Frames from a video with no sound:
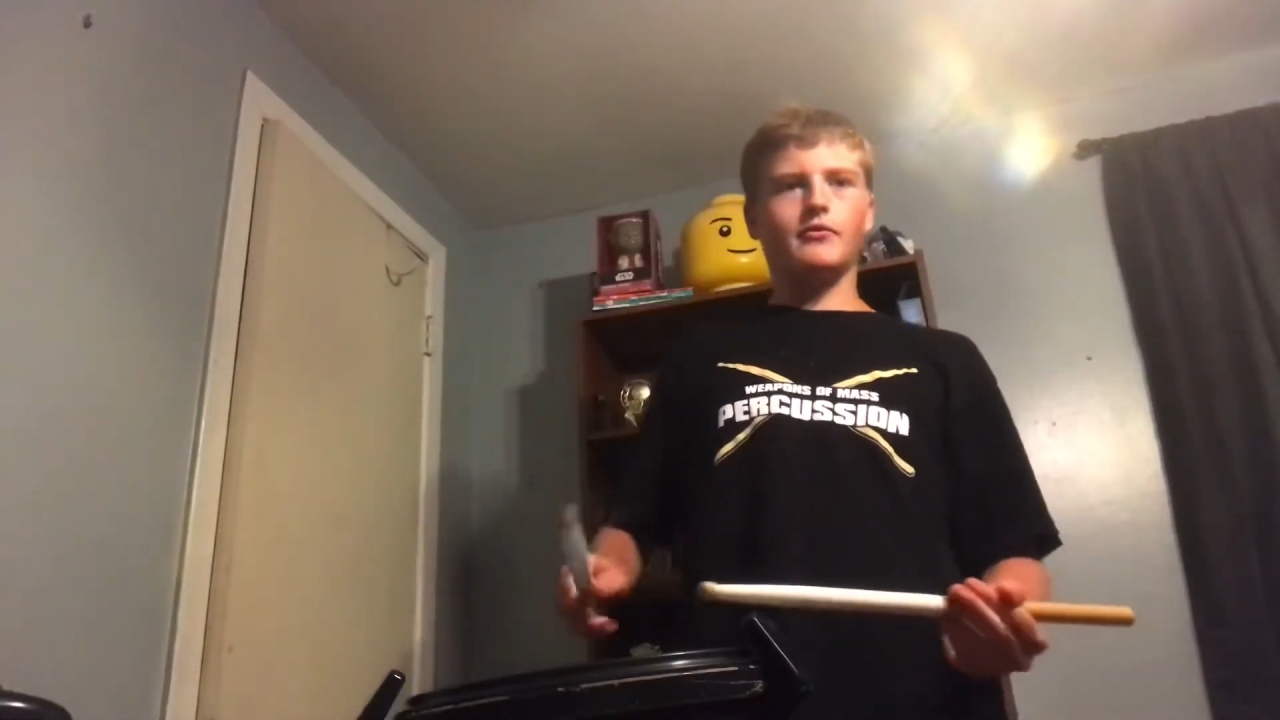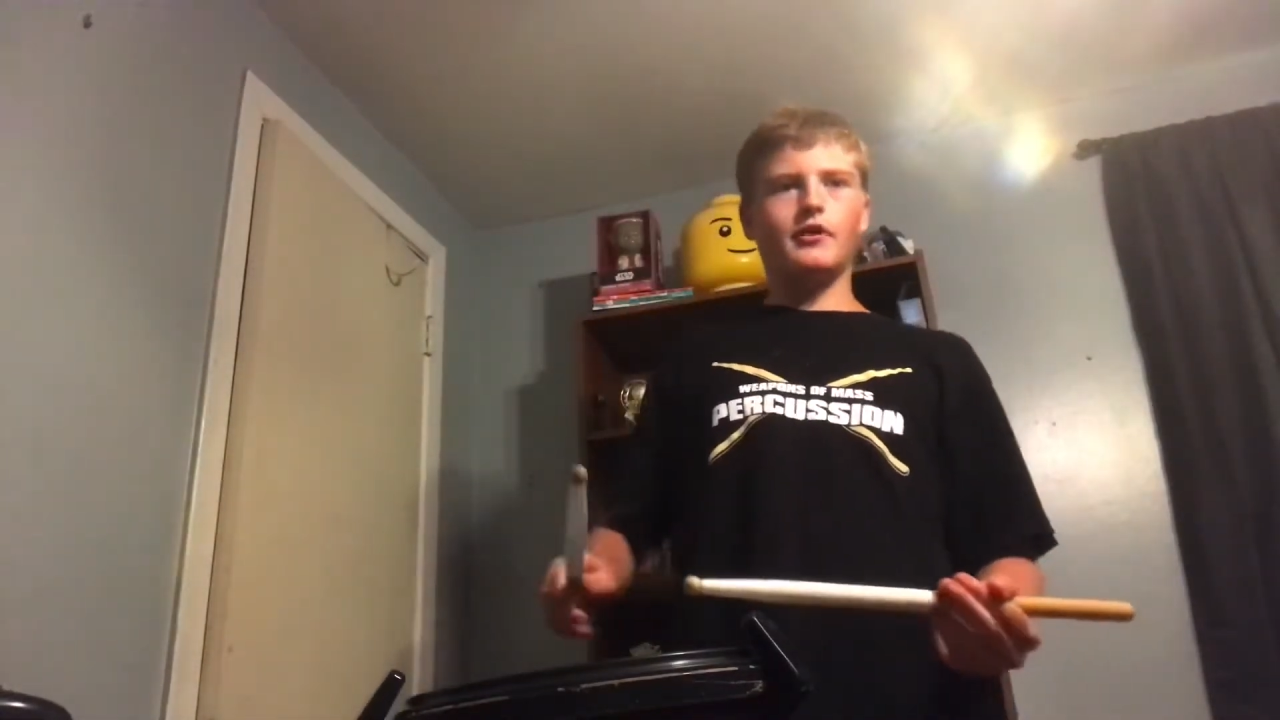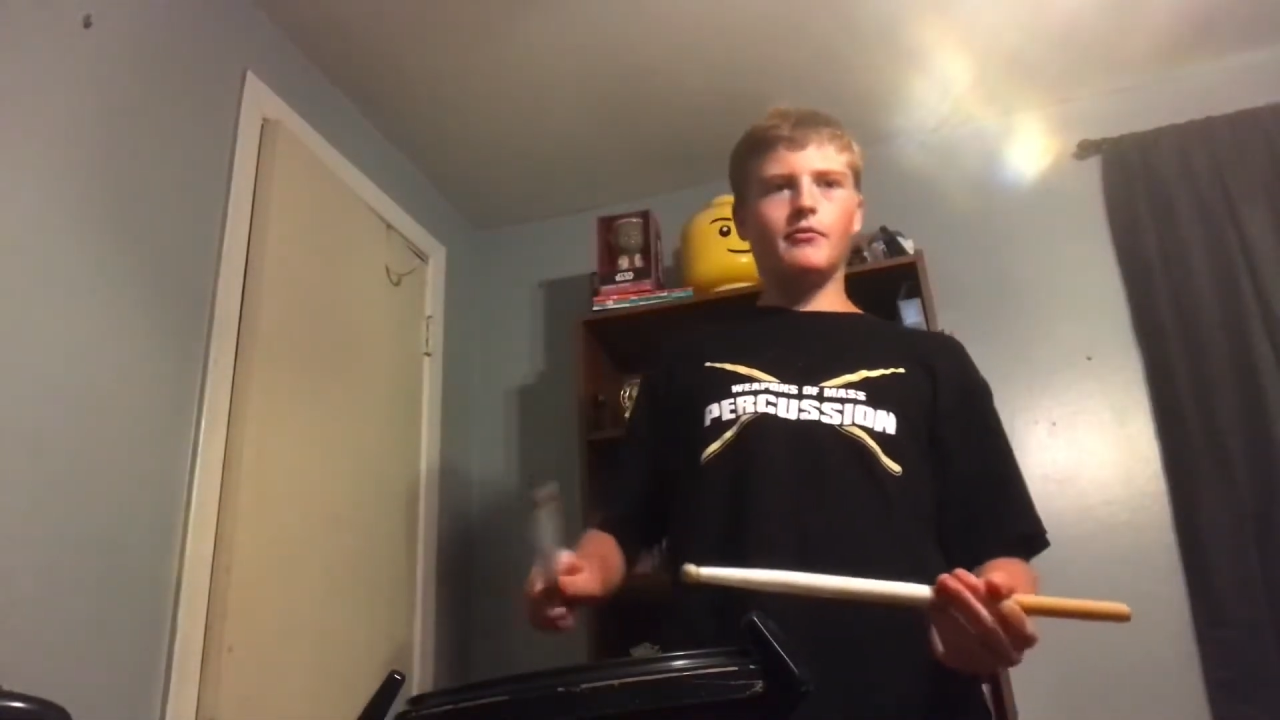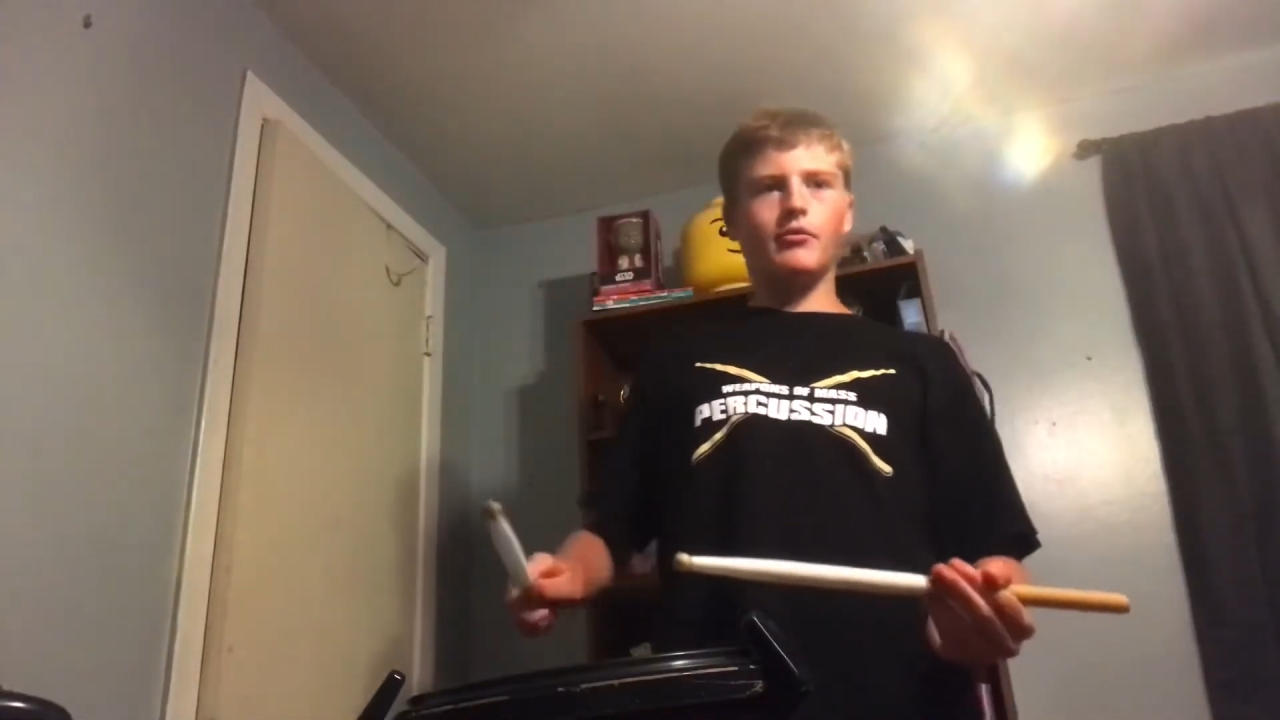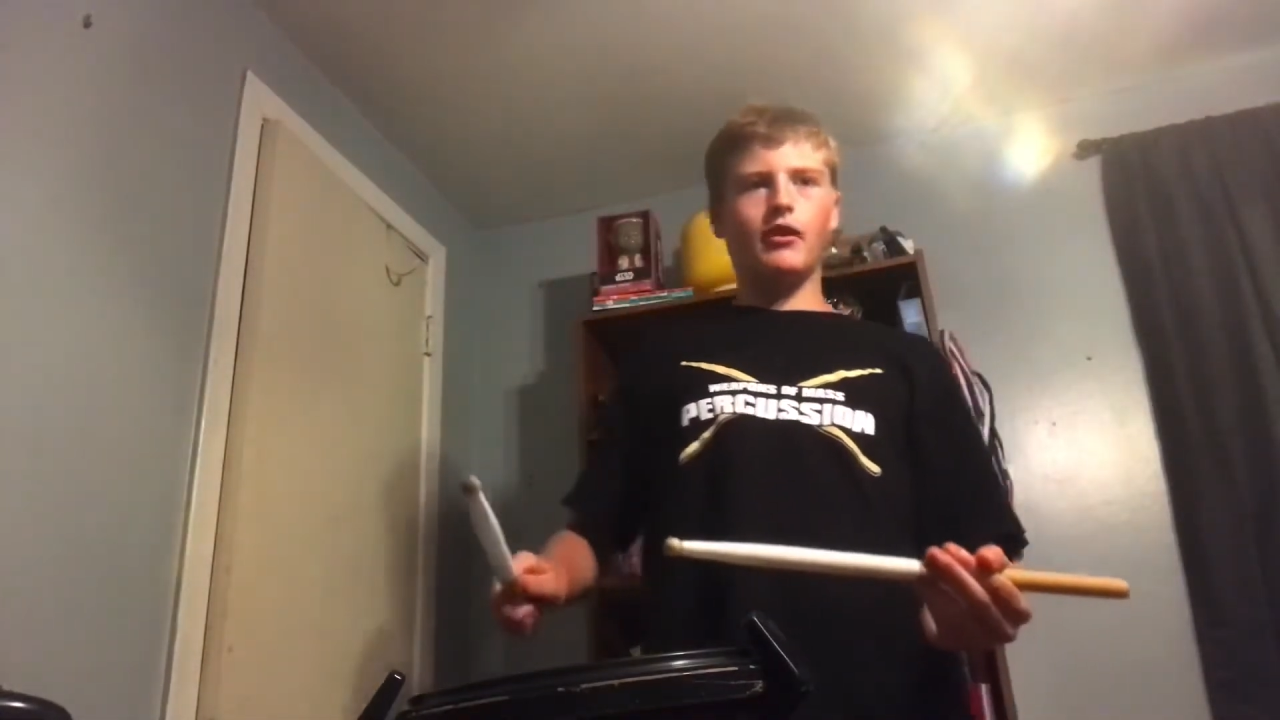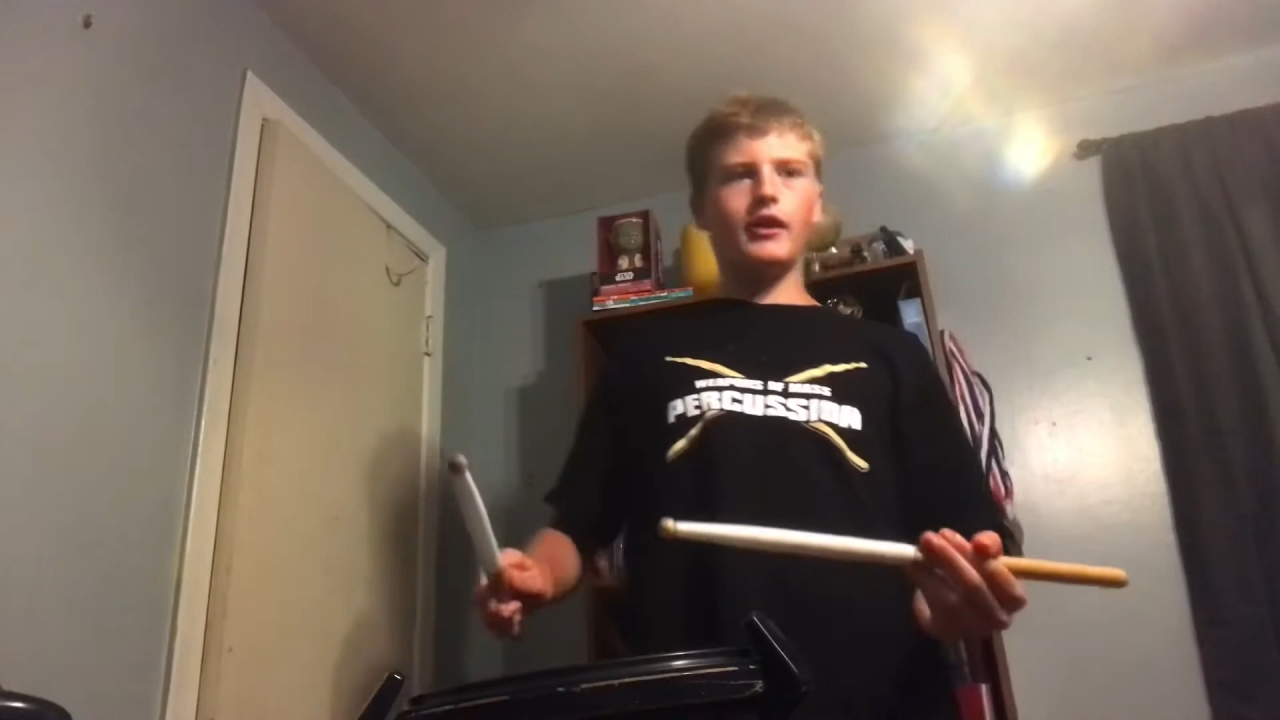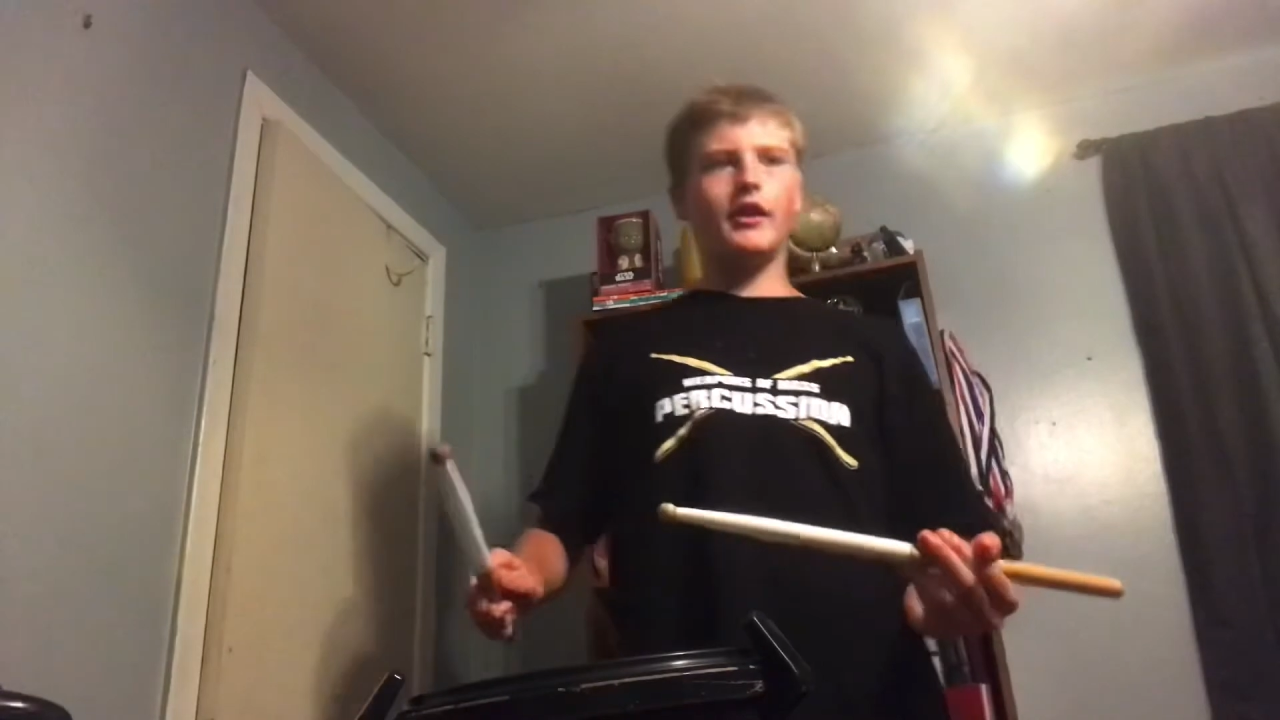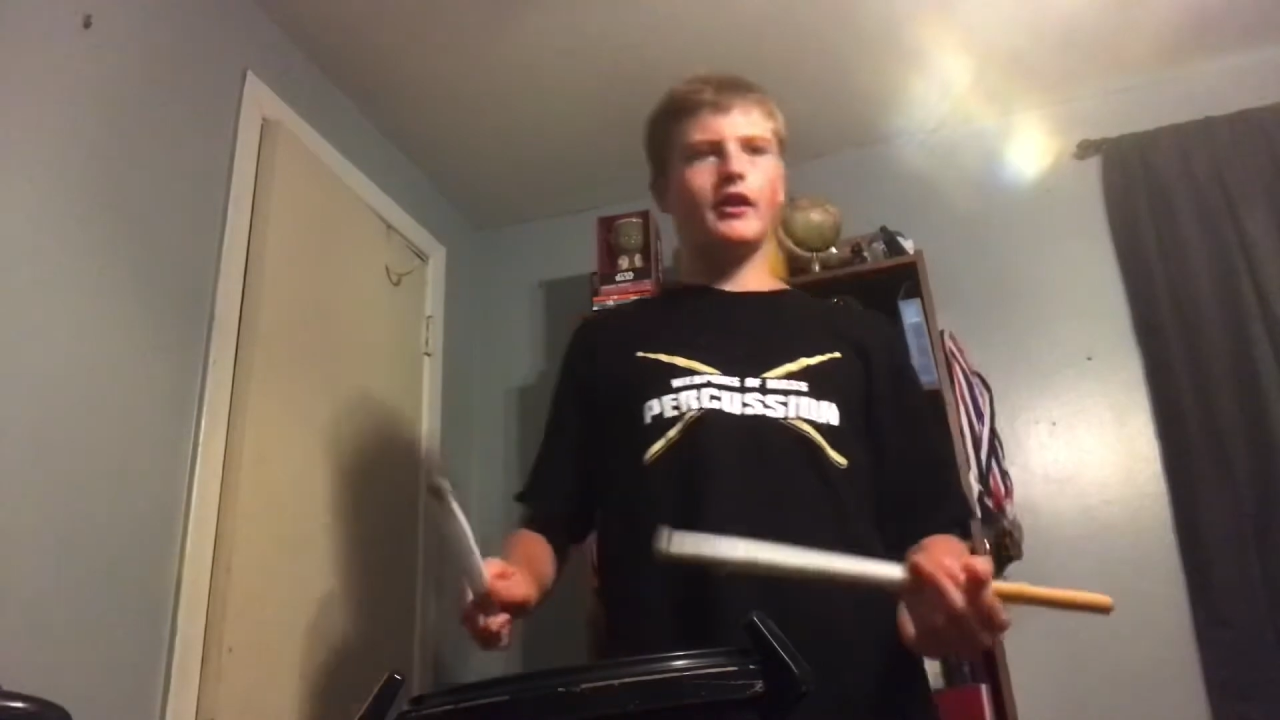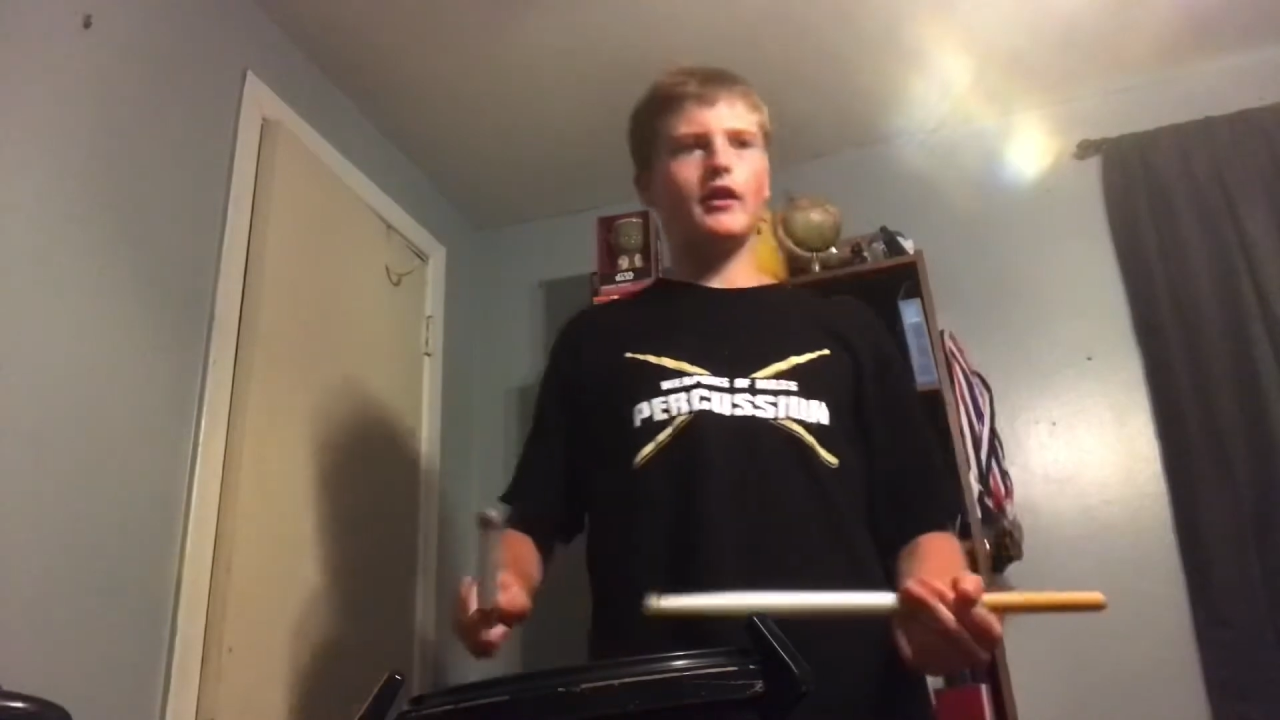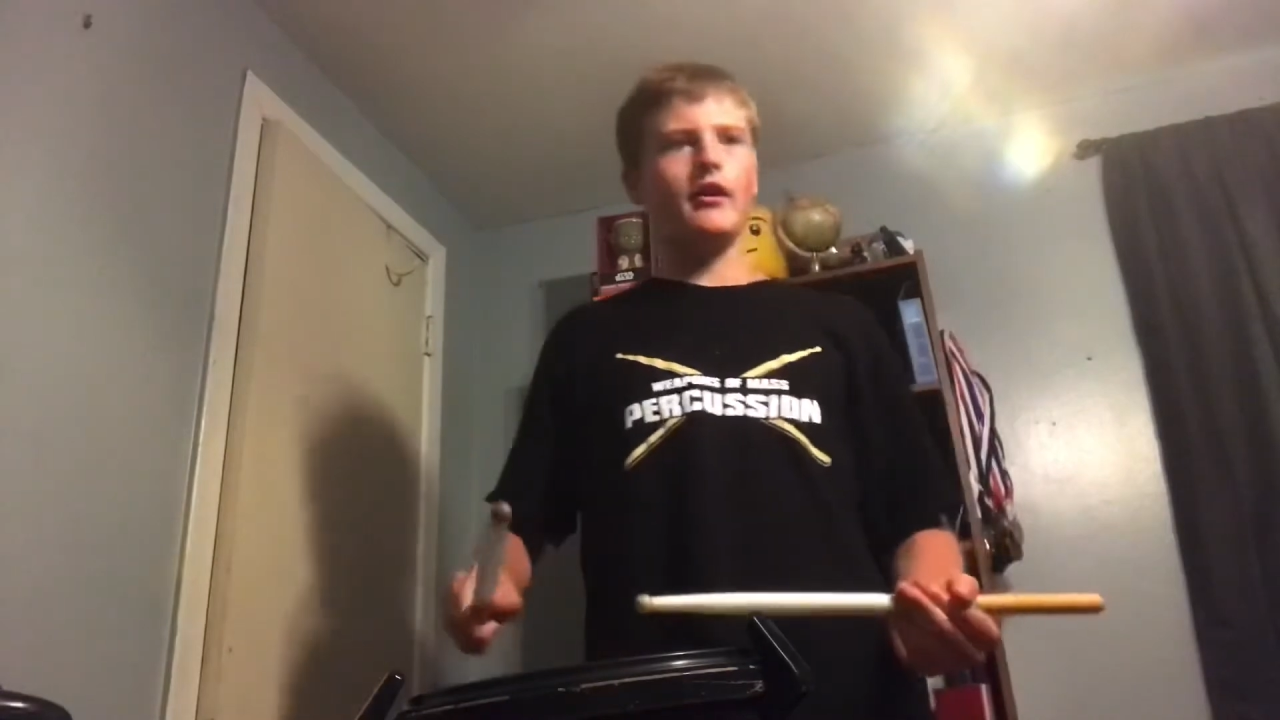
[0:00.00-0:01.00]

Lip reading: they play